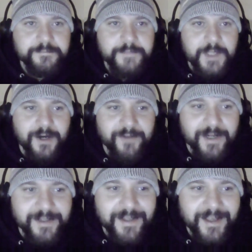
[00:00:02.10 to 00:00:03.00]
All
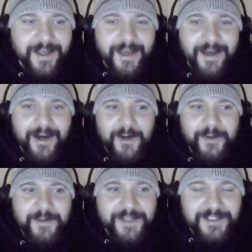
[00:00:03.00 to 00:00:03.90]
right.
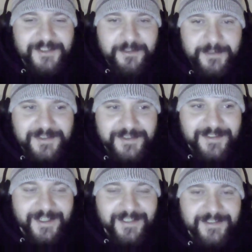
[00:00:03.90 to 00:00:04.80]
In case you missed it
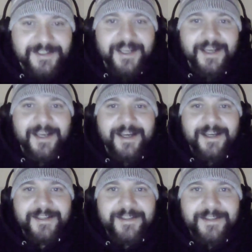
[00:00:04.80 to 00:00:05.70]
tonight,
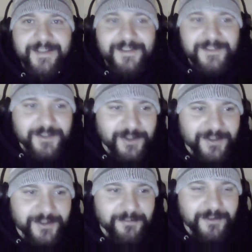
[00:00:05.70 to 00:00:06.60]
yes,
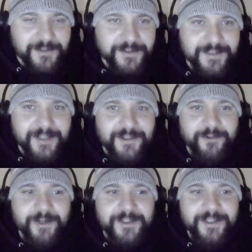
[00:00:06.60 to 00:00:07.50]
you read the title
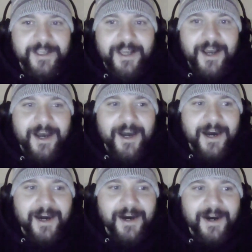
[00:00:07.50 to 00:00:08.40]
correctly.
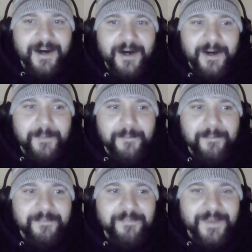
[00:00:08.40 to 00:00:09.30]
Uh,
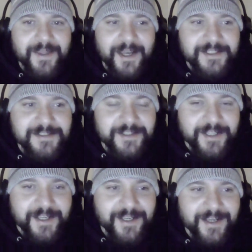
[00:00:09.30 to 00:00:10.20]

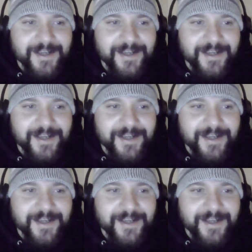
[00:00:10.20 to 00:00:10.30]
Ex-Knick,